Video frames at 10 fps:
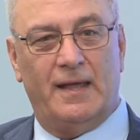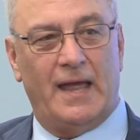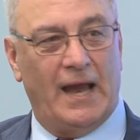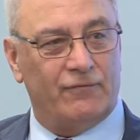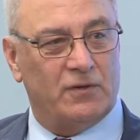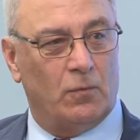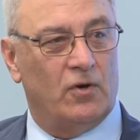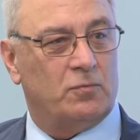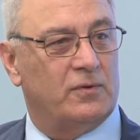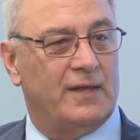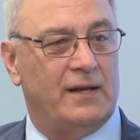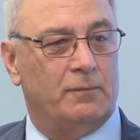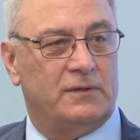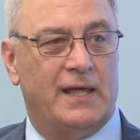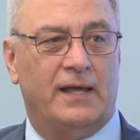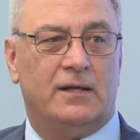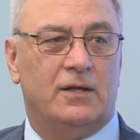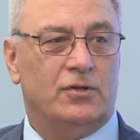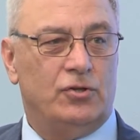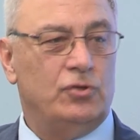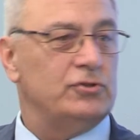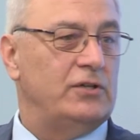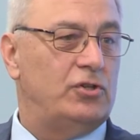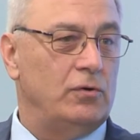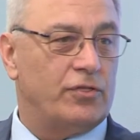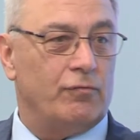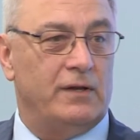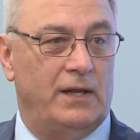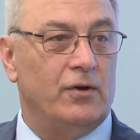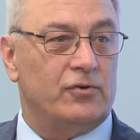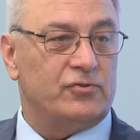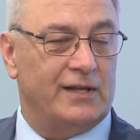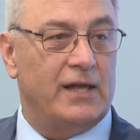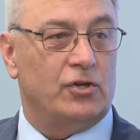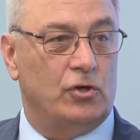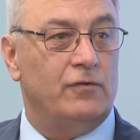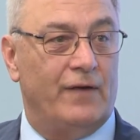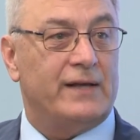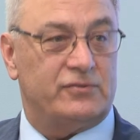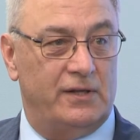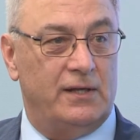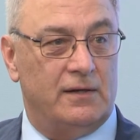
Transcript: afterwards was that it would take usually 2 to 3 years to get a good vaccine.